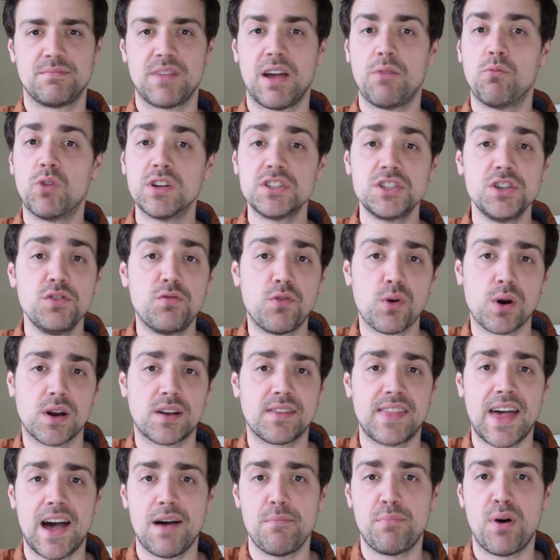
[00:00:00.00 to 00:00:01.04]
And once you've
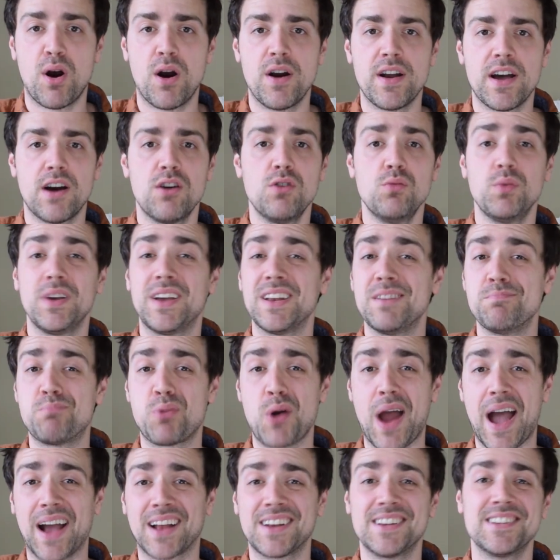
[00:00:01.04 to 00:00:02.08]
worked that part out, we can
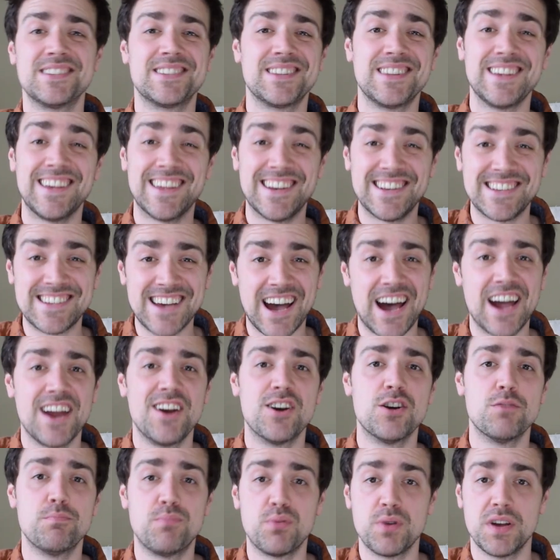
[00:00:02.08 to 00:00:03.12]
practice the
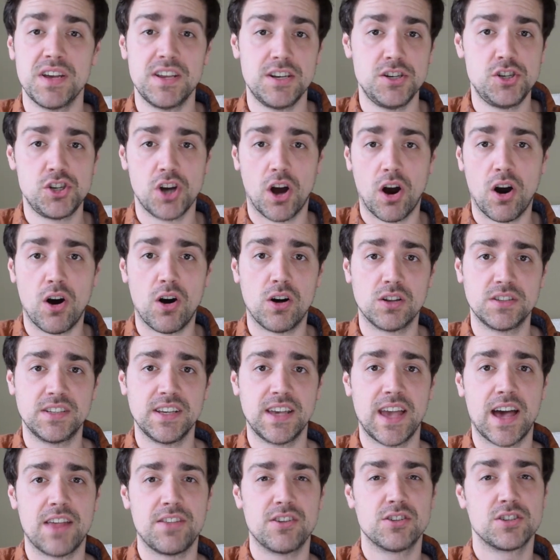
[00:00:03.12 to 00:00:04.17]
entire bridge all
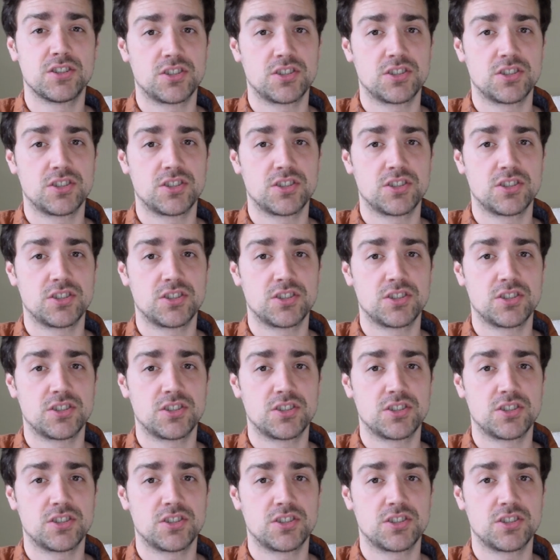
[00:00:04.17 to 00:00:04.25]
together.